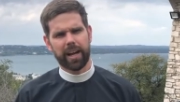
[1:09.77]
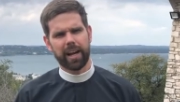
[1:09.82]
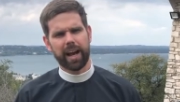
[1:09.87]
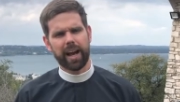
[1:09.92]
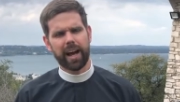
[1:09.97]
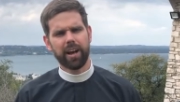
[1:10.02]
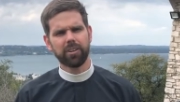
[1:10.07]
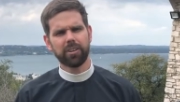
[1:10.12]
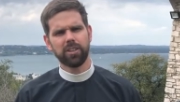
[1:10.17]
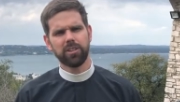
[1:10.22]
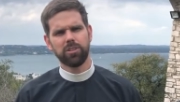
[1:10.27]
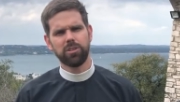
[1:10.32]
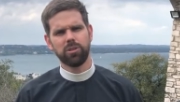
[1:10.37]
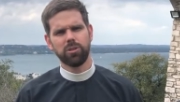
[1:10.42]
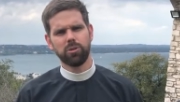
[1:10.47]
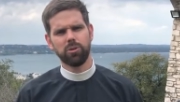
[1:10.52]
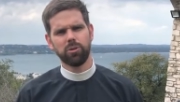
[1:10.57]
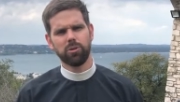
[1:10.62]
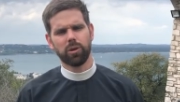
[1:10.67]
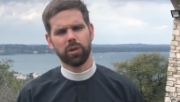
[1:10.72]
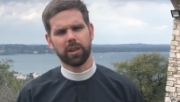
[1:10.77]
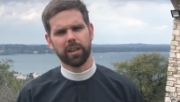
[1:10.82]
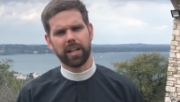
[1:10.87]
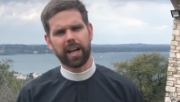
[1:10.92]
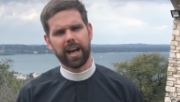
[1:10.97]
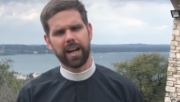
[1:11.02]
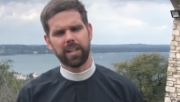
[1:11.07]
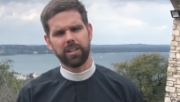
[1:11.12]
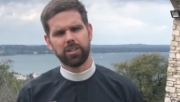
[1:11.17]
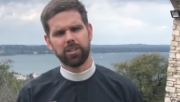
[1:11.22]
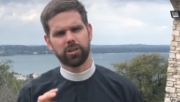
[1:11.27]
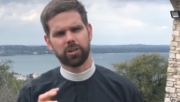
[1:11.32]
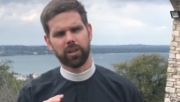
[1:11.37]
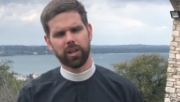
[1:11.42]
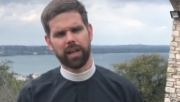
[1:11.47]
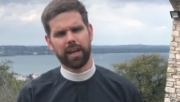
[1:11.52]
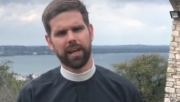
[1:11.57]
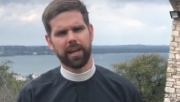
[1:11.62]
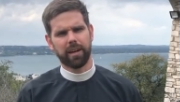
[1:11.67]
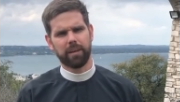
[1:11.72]
How can you light your
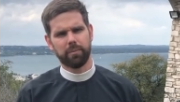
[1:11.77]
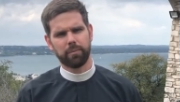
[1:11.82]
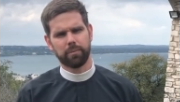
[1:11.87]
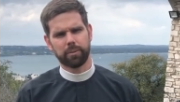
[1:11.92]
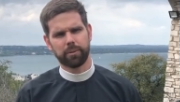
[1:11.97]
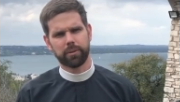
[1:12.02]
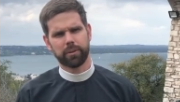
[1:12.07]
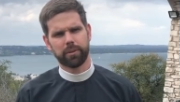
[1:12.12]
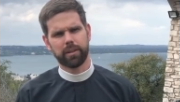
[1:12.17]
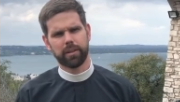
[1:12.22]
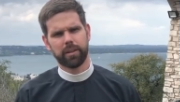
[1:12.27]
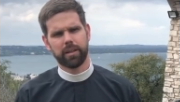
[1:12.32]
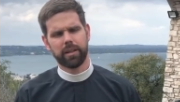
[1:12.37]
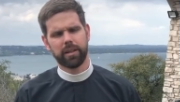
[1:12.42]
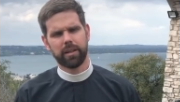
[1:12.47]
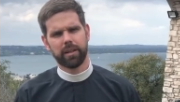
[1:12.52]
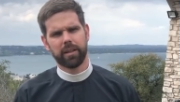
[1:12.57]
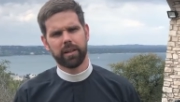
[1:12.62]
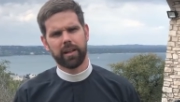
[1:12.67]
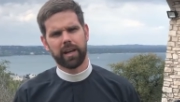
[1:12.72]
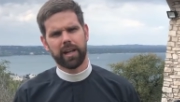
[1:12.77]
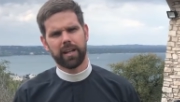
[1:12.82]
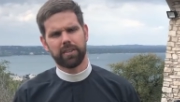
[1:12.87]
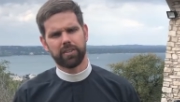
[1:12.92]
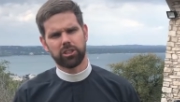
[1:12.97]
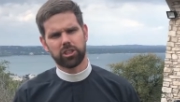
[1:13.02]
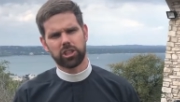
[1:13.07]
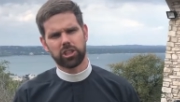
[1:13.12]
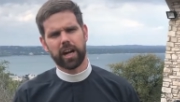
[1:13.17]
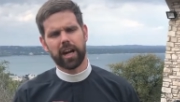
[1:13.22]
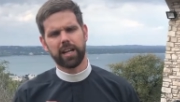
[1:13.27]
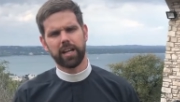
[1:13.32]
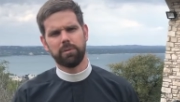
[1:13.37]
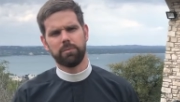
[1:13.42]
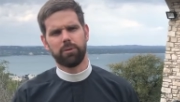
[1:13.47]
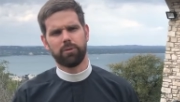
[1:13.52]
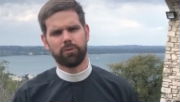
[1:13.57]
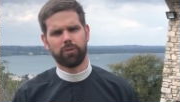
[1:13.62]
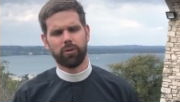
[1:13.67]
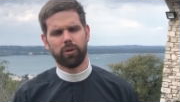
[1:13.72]
lamp and shine it
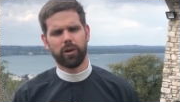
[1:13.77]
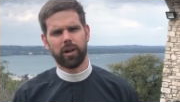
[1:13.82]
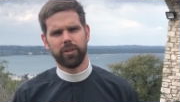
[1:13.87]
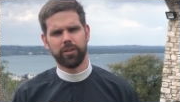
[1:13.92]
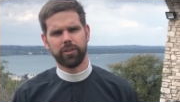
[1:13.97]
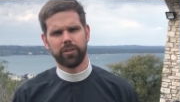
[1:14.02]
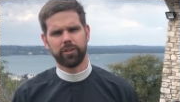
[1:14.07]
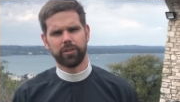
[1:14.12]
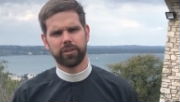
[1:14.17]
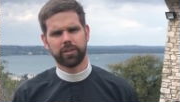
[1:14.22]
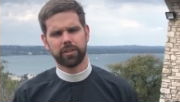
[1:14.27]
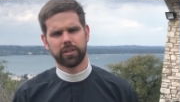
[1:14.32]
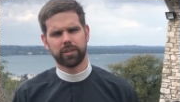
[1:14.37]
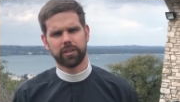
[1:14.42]
before others?